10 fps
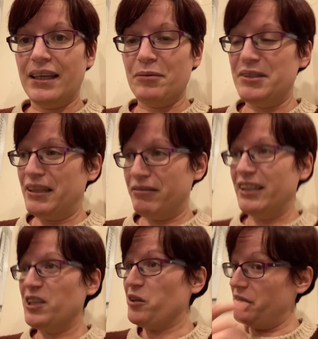I would
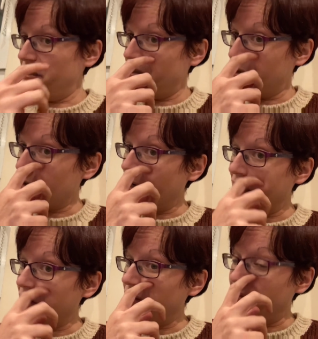definitely encourage you to try
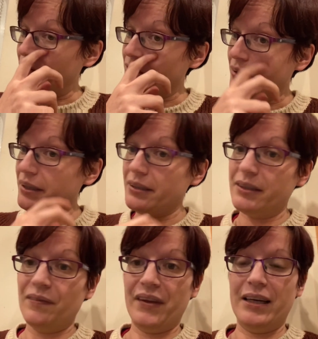it if you've never tried it.